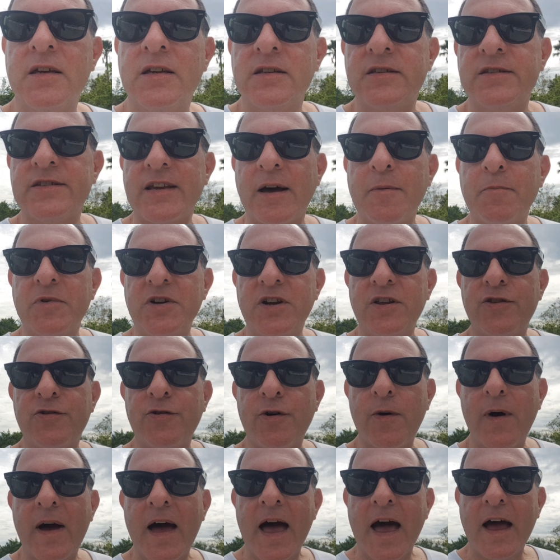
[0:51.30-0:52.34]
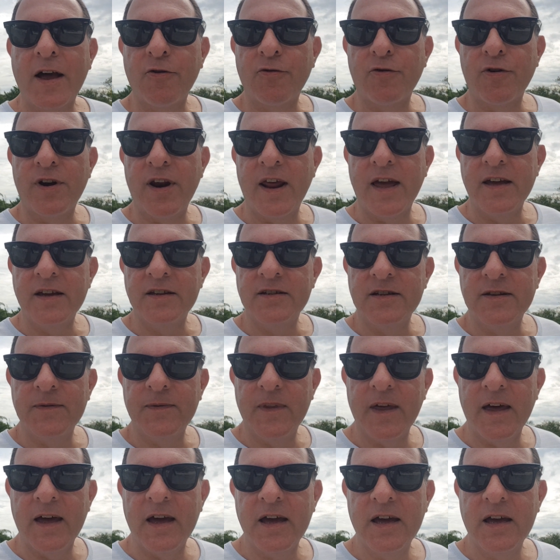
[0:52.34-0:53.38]
Somebody threw a hand grenade in
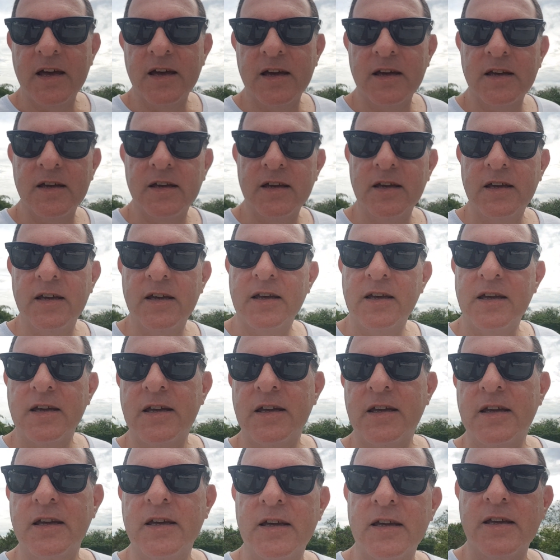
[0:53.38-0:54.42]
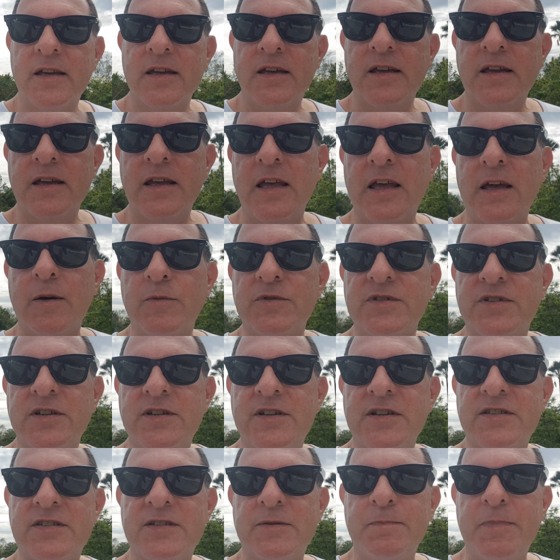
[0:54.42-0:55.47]
there. It was a
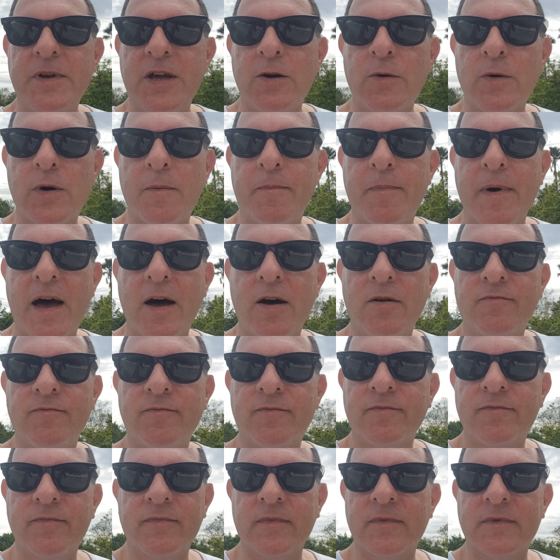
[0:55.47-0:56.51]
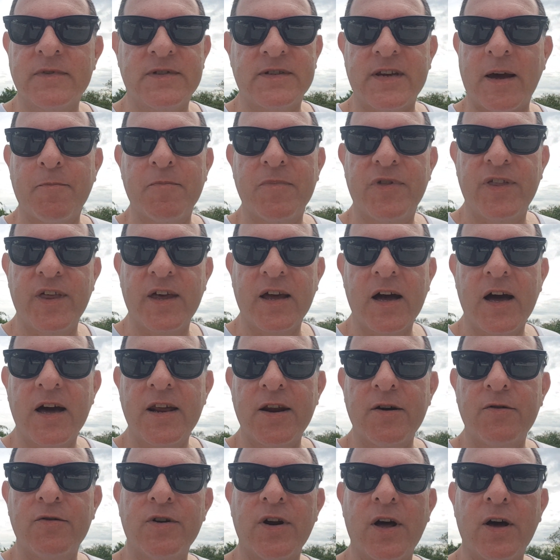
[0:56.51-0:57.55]
dispute about something, I
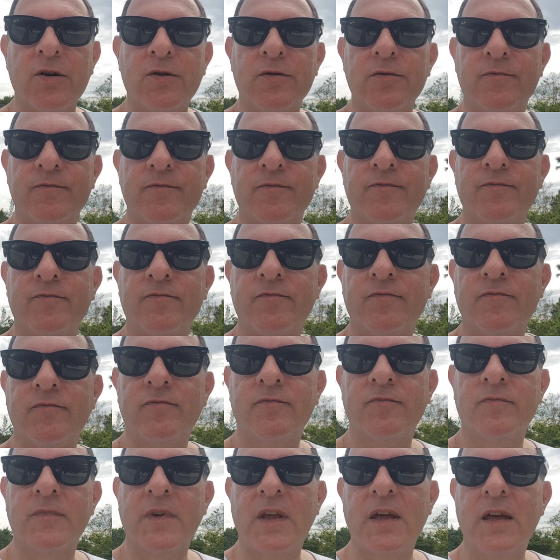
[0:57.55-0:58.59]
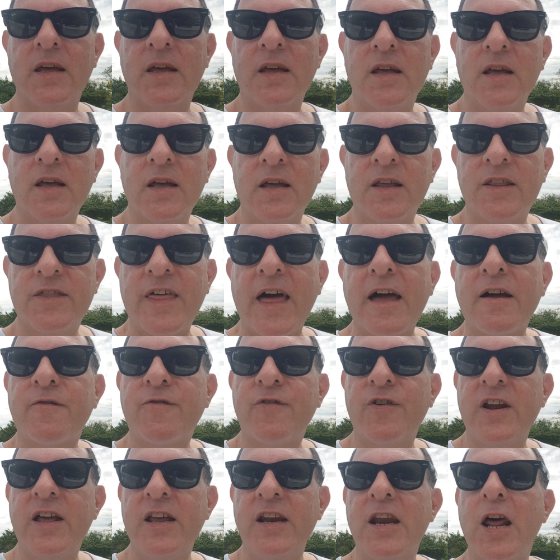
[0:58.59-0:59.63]
don't know.
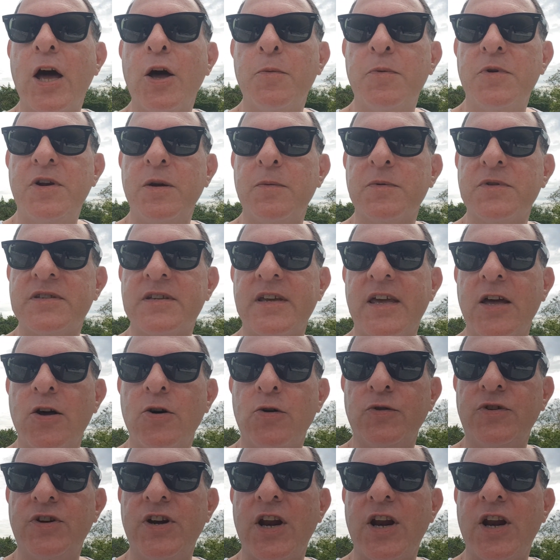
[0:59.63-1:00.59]
Thankfully, nobody was killed.